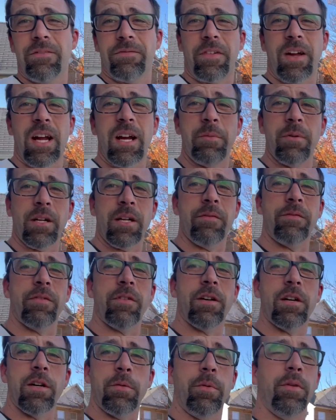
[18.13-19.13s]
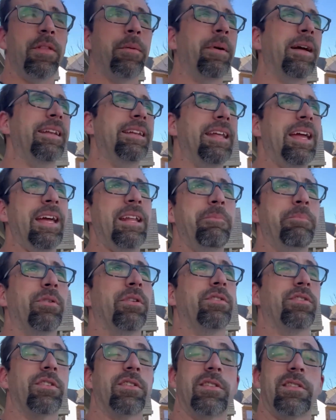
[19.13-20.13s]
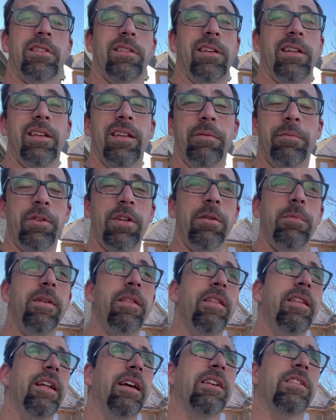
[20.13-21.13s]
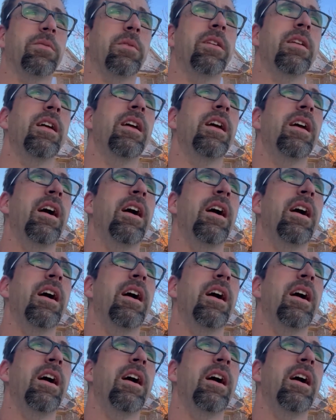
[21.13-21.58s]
Firebird convertible that my dad purchased. It could be the next one.